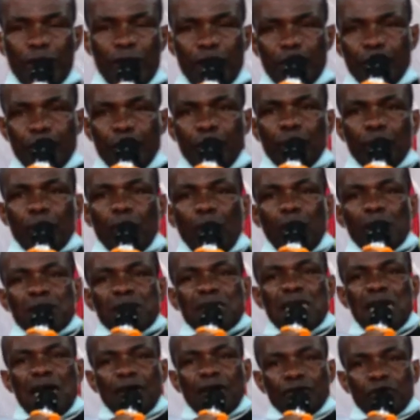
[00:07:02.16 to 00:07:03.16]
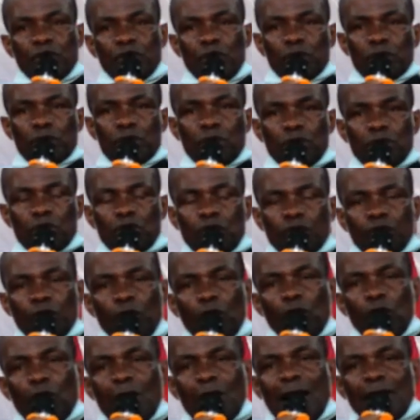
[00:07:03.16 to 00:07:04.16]
him because they have chosen to
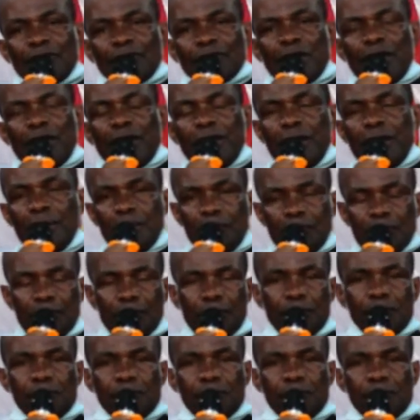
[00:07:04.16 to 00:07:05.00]
follow after him.